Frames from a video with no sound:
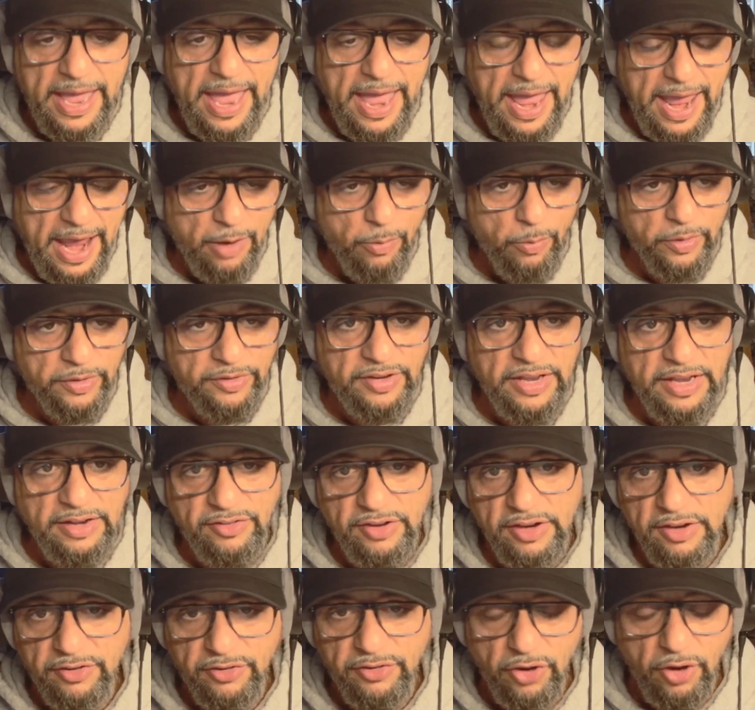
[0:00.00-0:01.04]
and we're
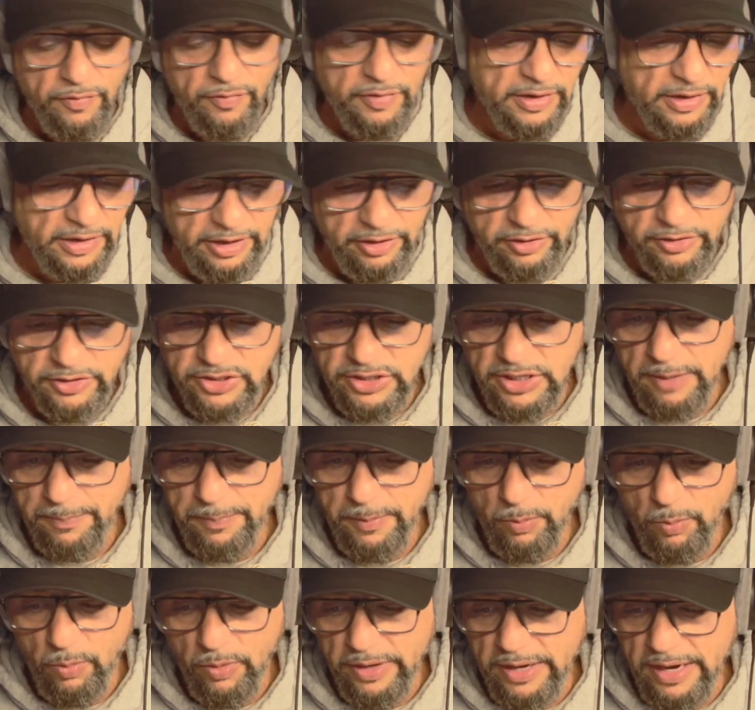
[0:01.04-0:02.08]
teaching servant leadership,
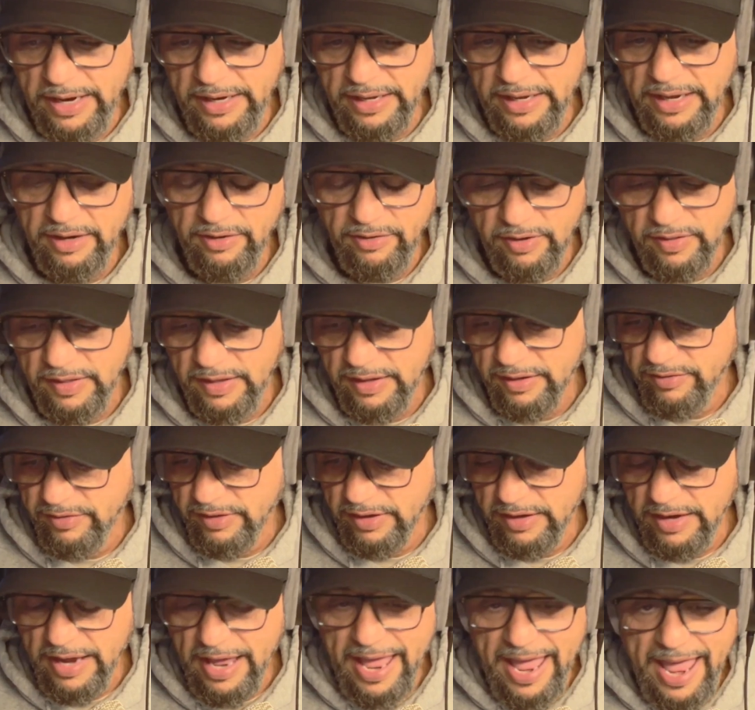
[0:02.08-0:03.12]
and we're getting into this.
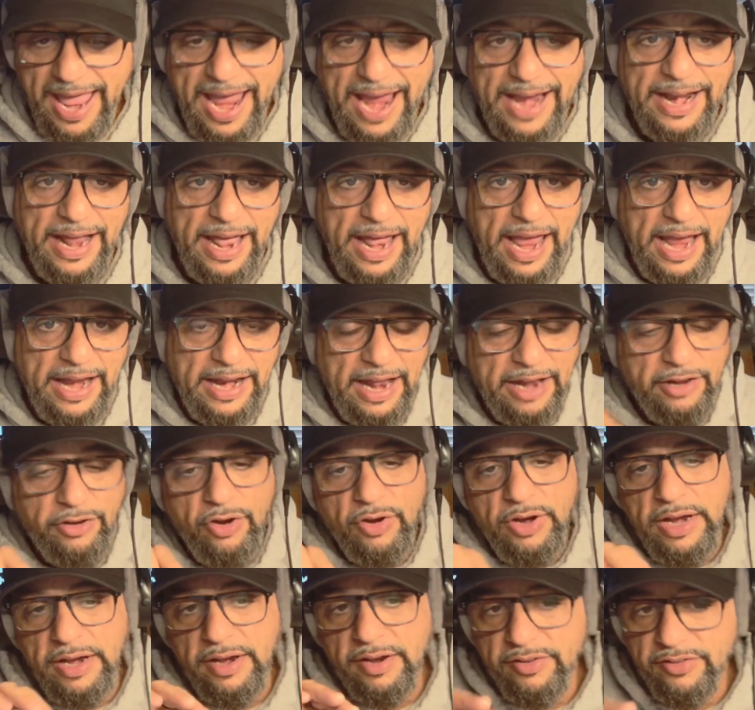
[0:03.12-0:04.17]
And I do
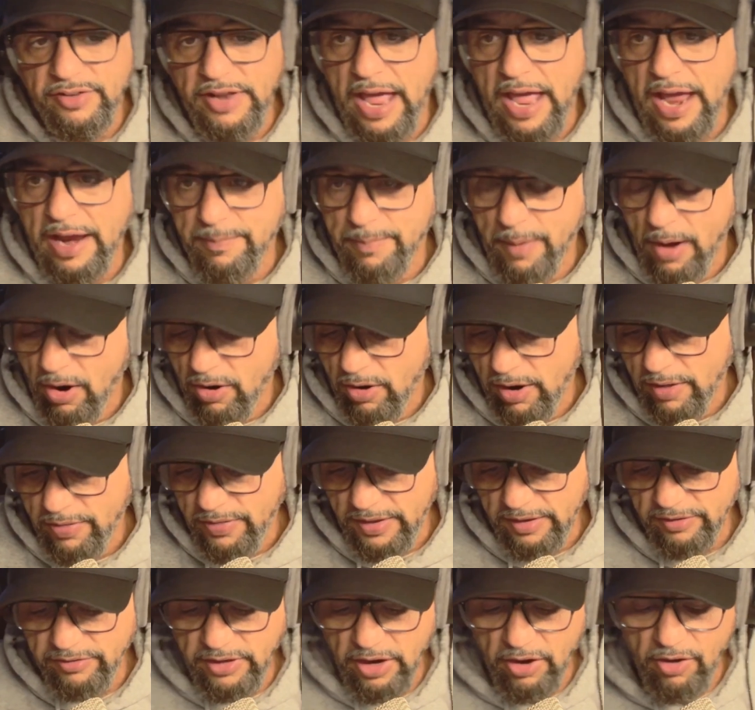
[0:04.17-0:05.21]
need a sidebar on
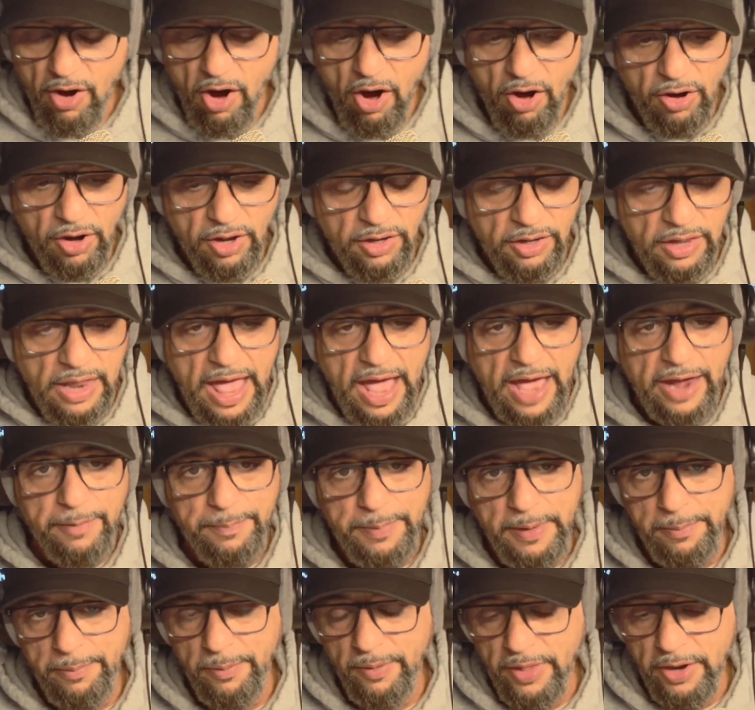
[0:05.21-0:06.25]
this. There are a lot of
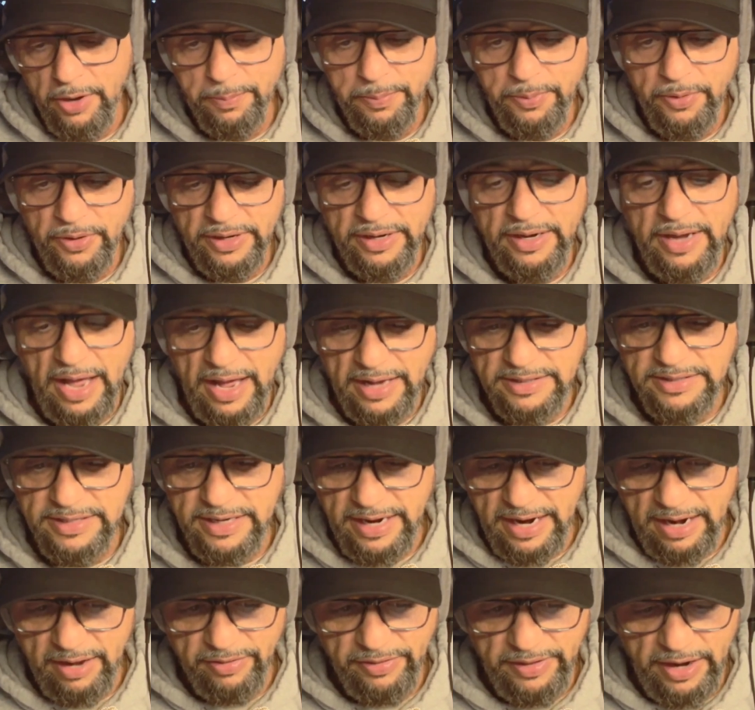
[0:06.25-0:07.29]
people that are putting content
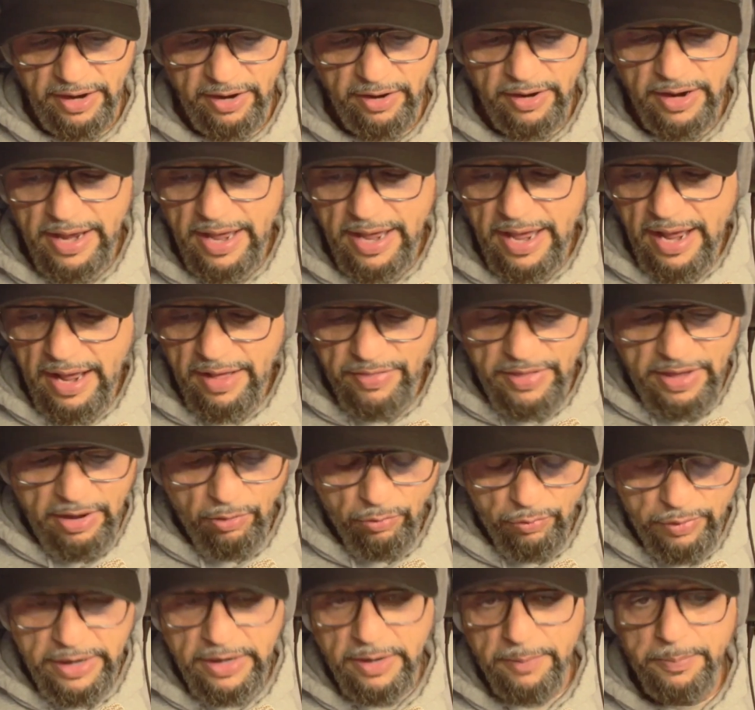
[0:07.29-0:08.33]
out there. They'll
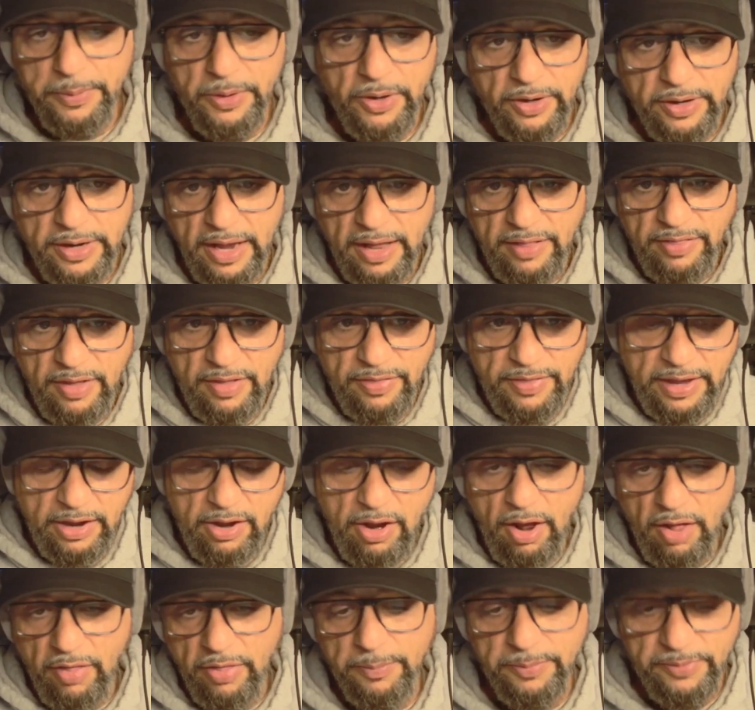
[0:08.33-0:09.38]
read a book and then they
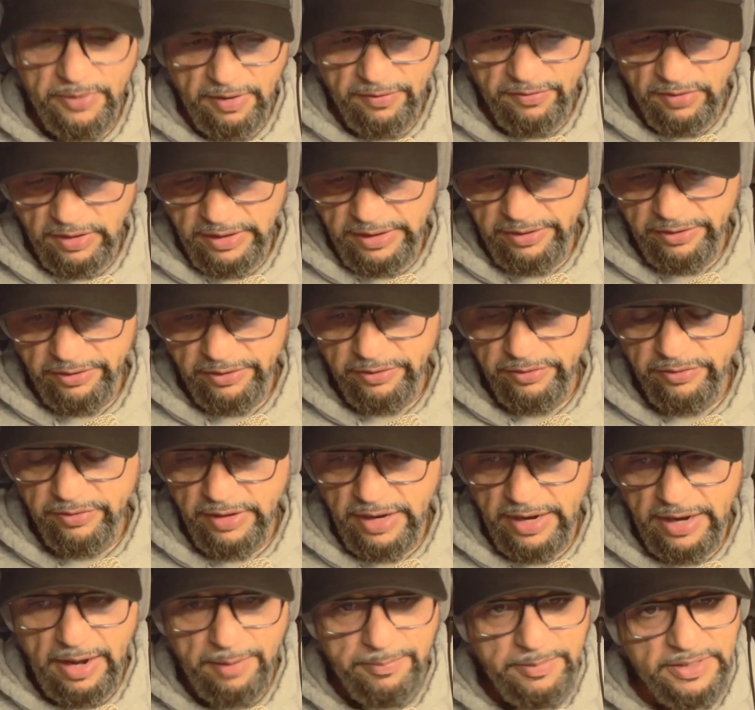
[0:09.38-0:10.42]
call themselves leaders.
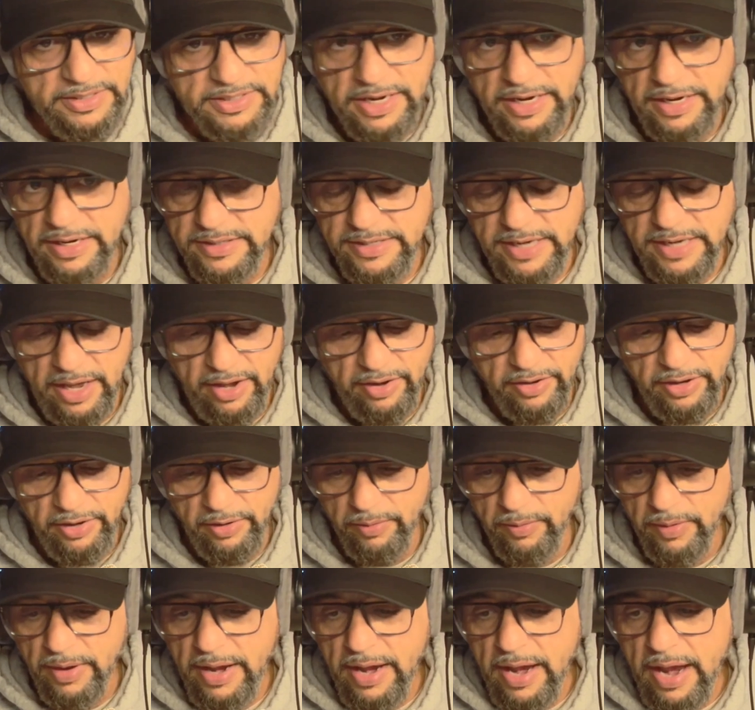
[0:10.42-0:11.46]
And I'm just going to tell
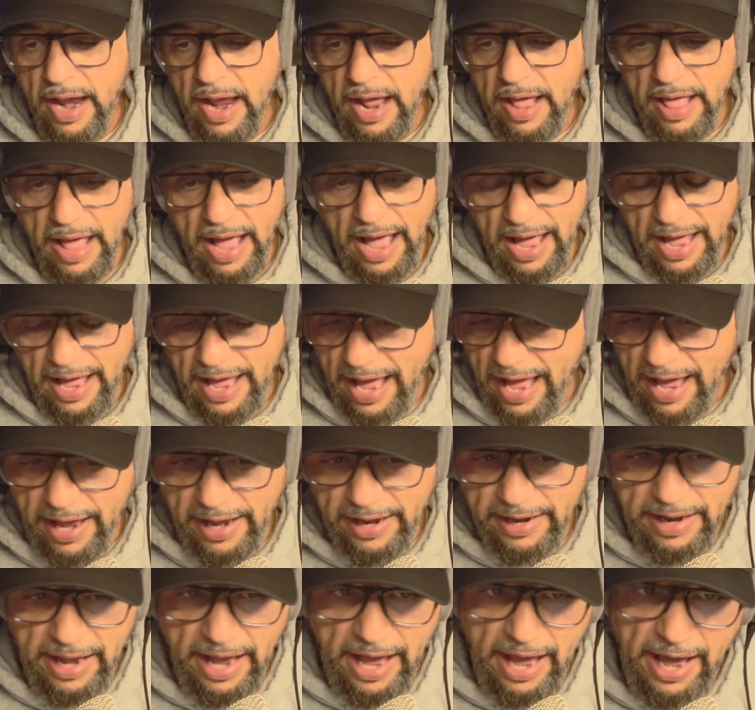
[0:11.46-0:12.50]
you,
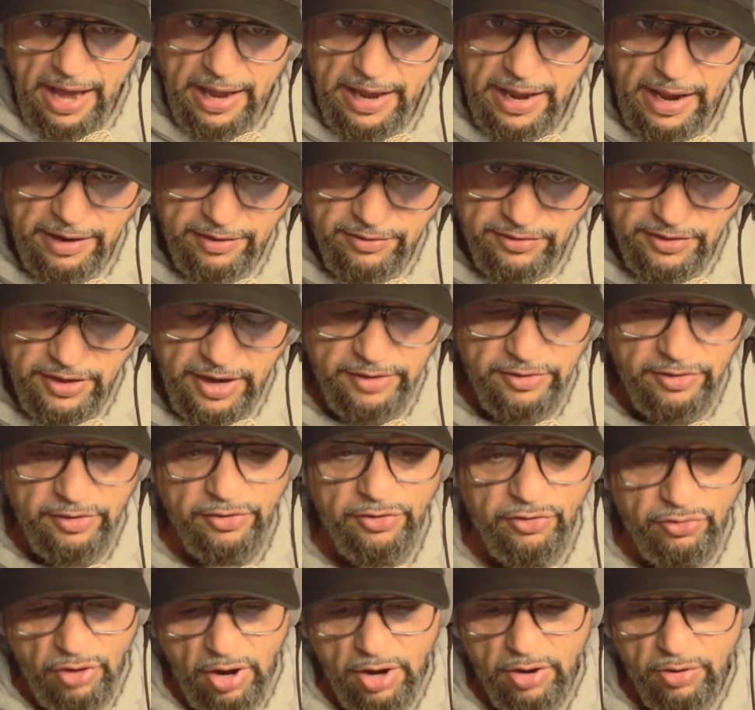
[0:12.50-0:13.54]
I it's such a
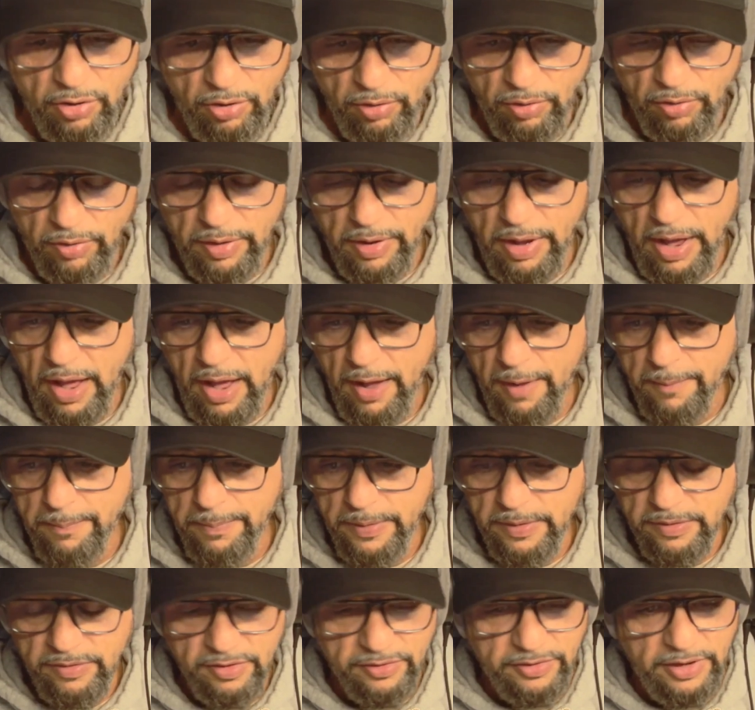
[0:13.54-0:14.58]
struggle.
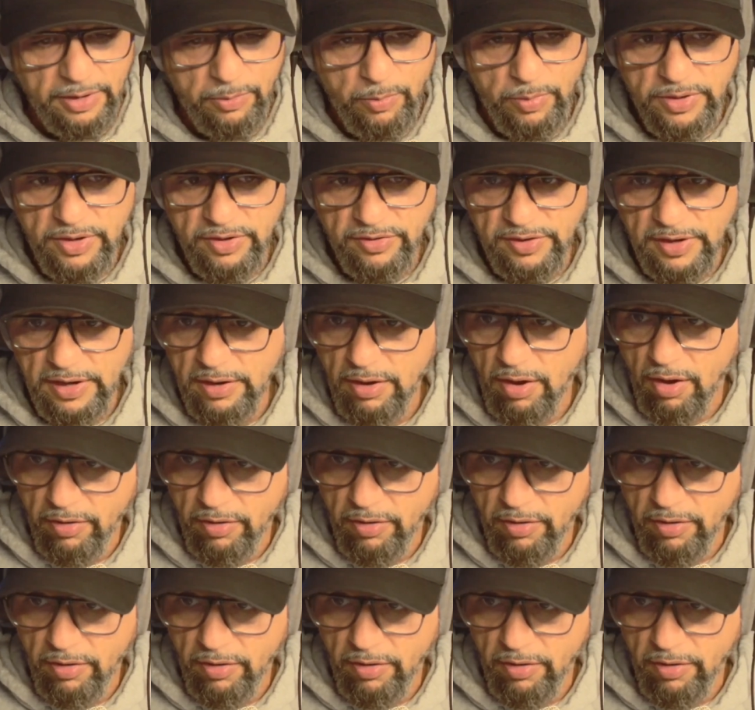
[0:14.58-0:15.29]
Just like when you see all